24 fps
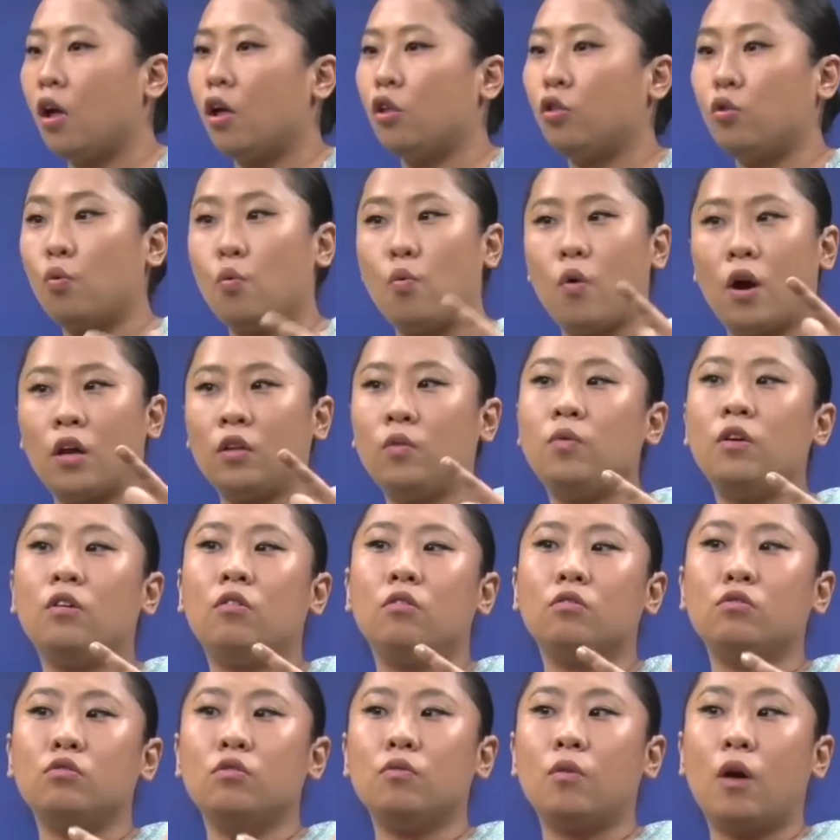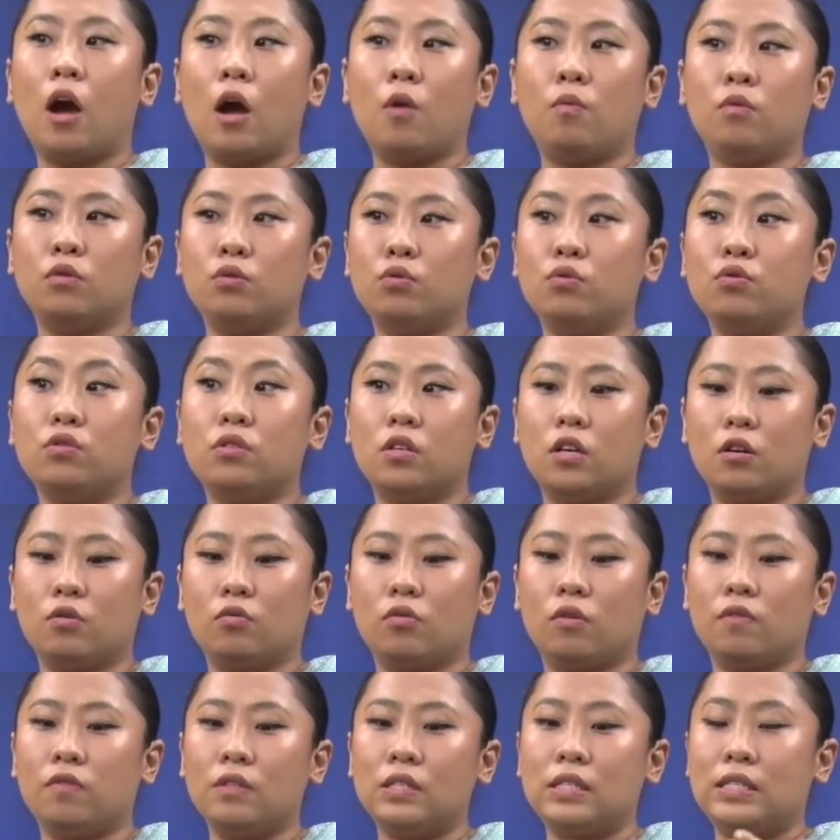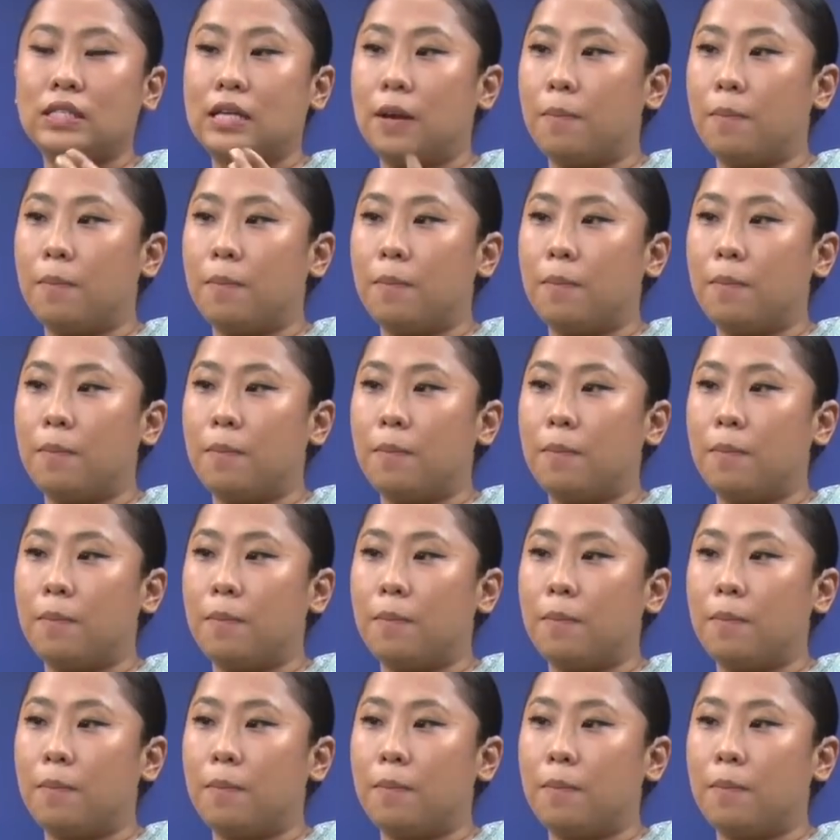The 1 week also I was so scared to even step